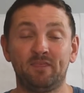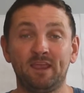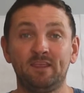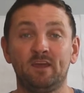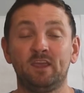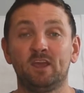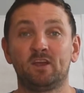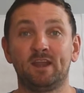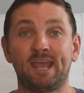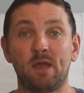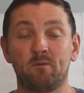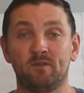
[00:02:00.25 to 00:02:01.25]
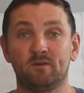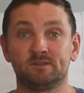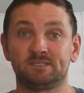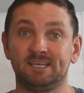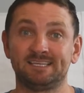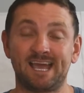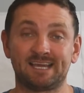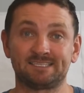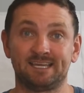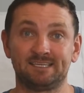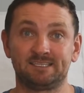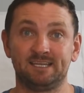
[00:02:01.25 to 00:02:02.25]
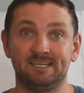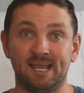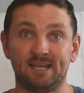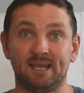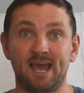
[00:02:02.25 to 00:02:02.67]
thing that you're going to get with us is access to data,